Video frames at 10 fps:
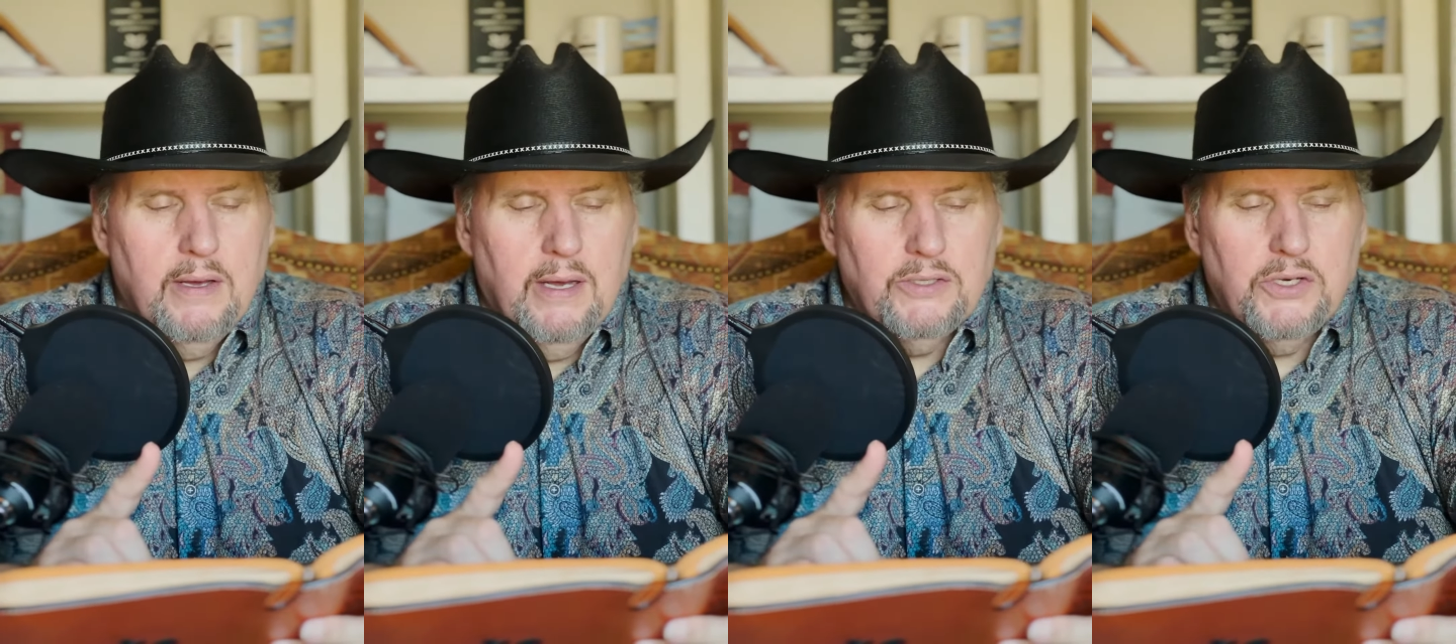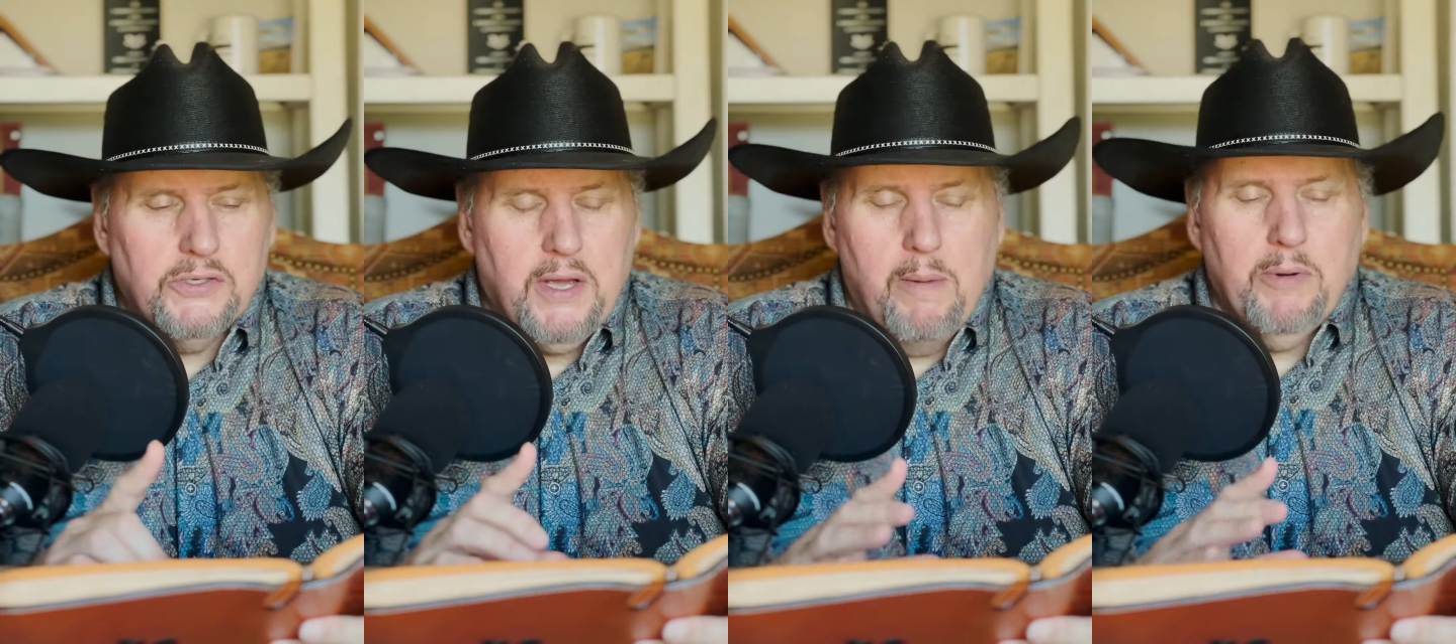It
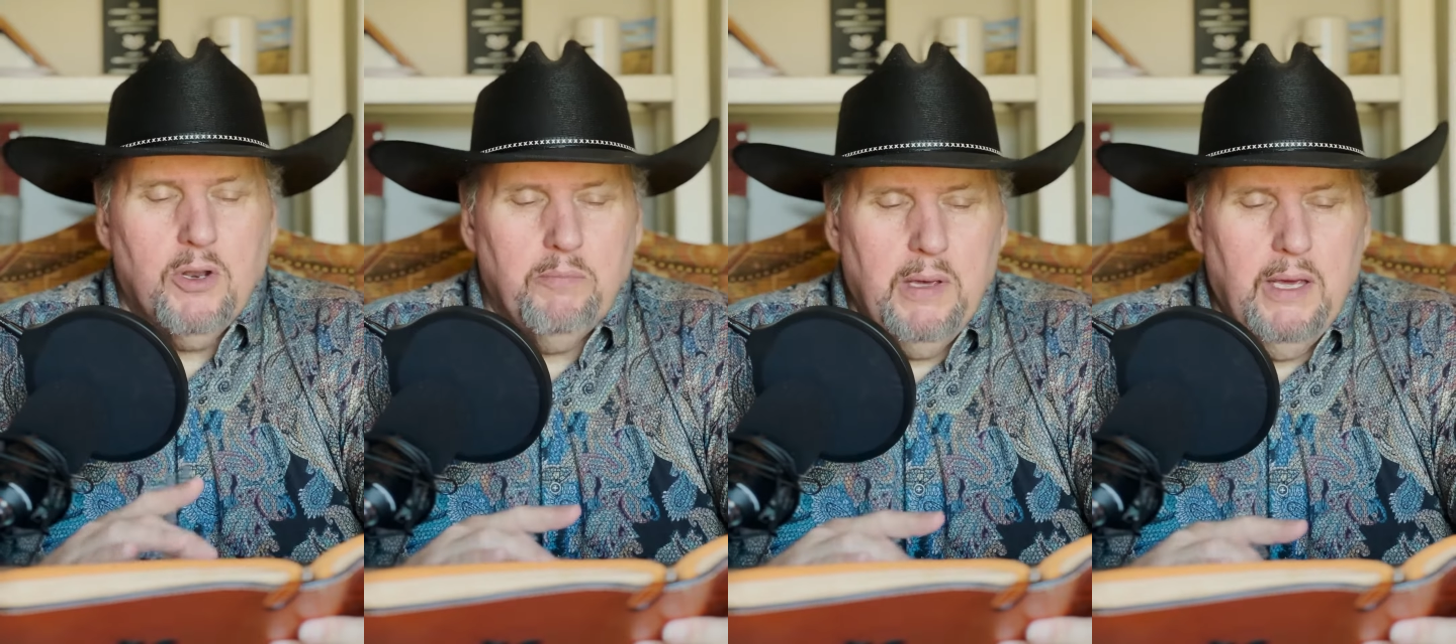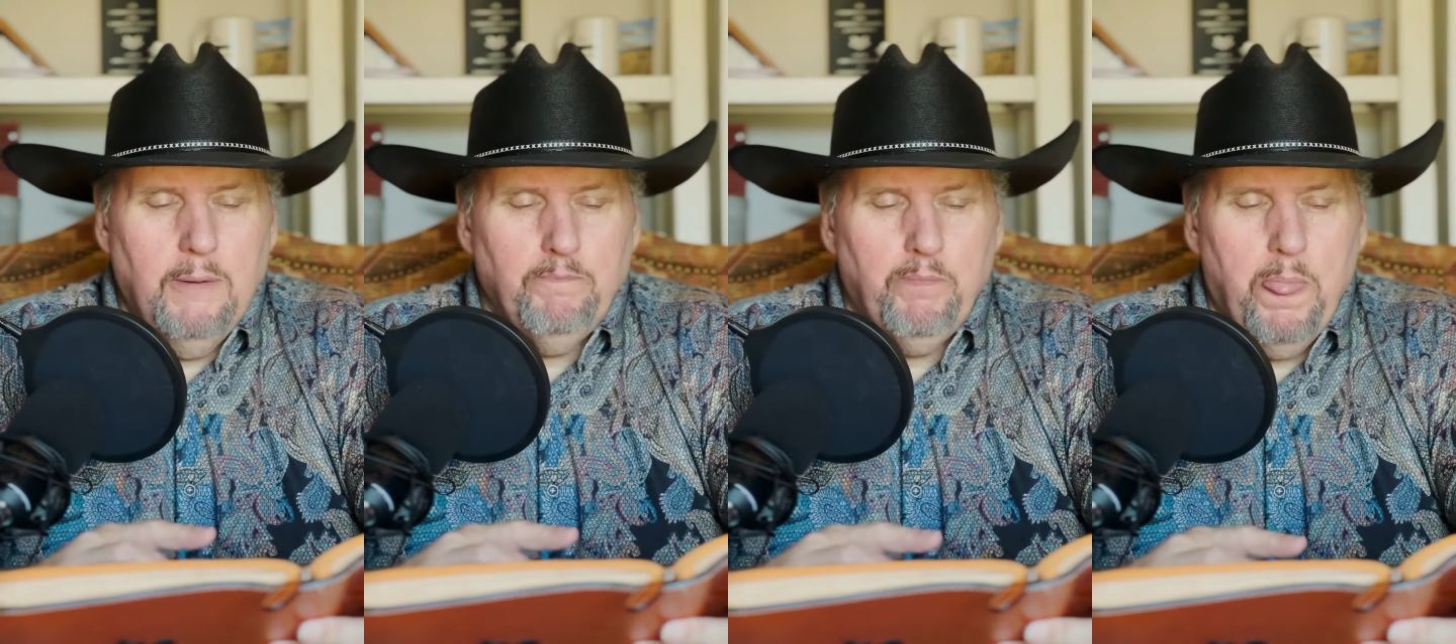says, come unto
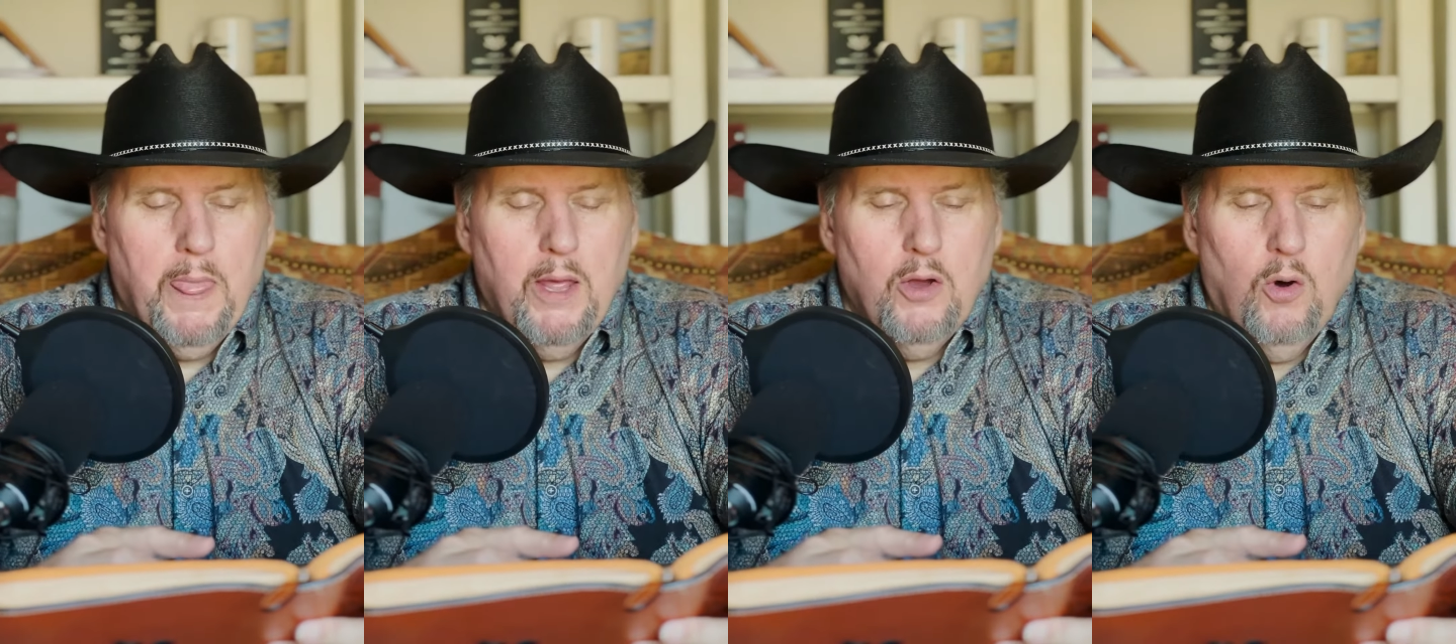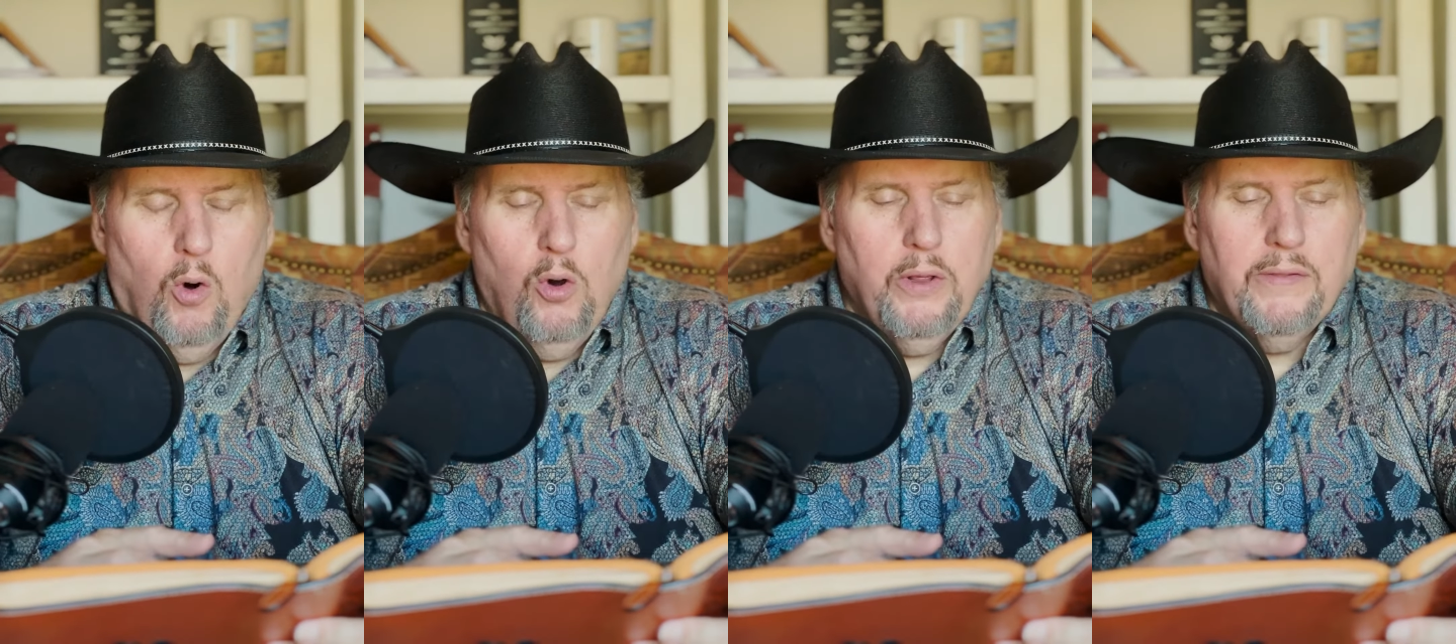me, all you